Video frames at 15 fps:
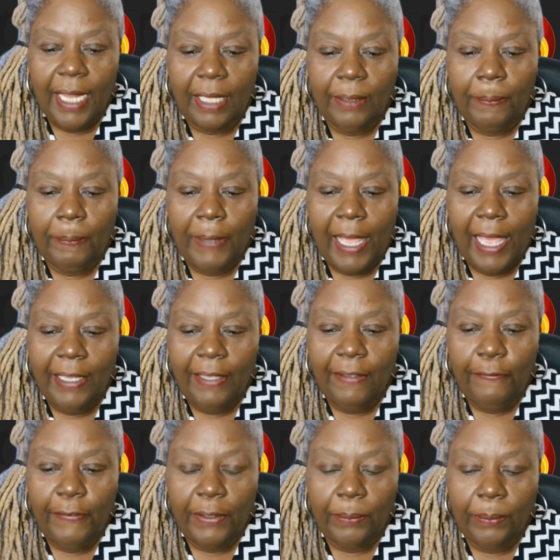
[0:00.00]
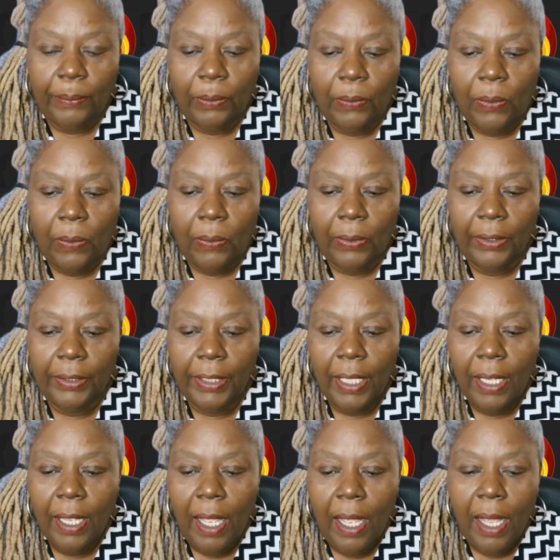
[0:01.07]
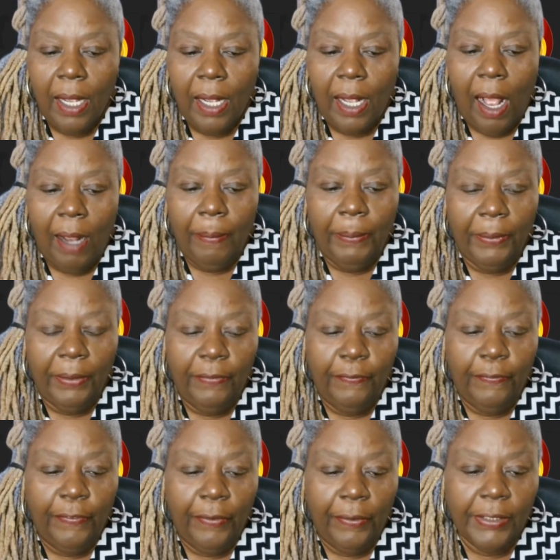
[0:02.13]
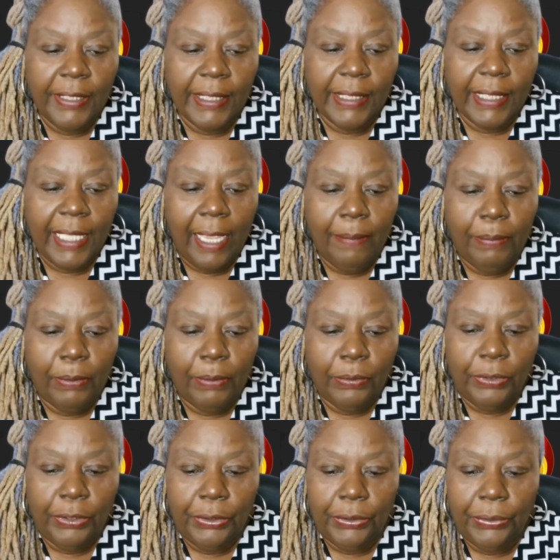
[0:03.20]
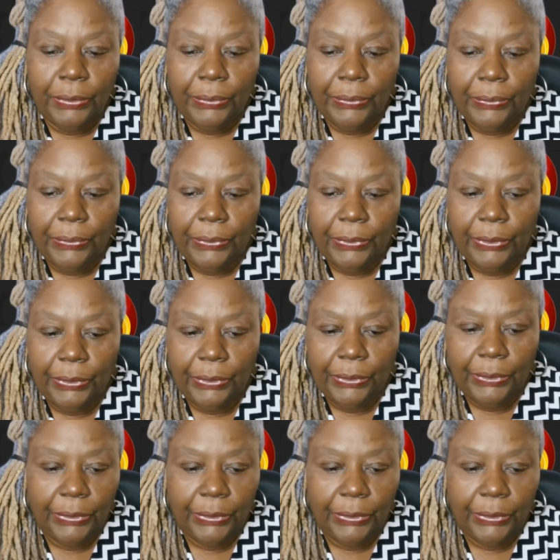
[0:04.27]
apply in federal court. Coburn versus Cable News